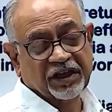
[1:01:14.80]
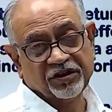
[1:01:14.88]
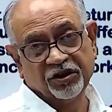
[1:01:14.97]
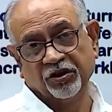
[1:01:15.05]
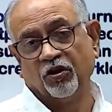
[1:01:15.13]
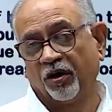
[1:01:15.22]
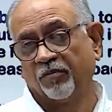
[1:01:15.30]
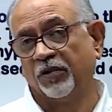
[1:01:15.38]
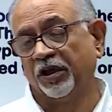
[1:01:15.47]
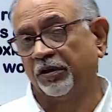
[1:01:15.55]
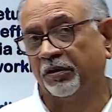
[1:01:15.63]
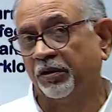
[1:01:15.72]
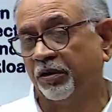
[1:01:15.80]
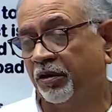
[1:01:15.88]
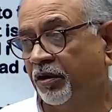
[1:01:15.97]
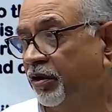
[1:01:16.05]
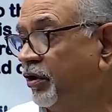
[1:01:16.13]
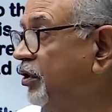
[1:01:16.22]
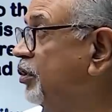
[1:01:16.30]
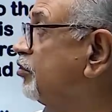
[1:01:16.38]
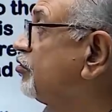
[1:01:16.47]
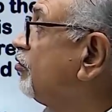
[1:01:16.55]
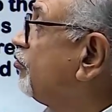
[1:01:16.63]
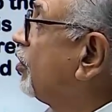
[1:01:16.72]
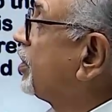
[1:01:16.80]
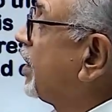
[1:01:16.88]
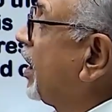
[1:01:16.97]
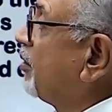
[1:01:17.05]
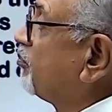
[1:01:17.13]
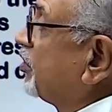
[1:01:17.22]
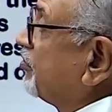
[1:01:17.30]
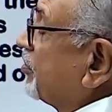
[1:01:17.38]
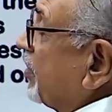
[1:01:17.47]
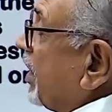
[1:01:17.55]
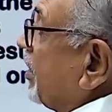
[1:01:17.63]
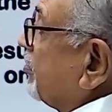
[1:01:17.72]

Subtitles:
the normal. So, what happens as a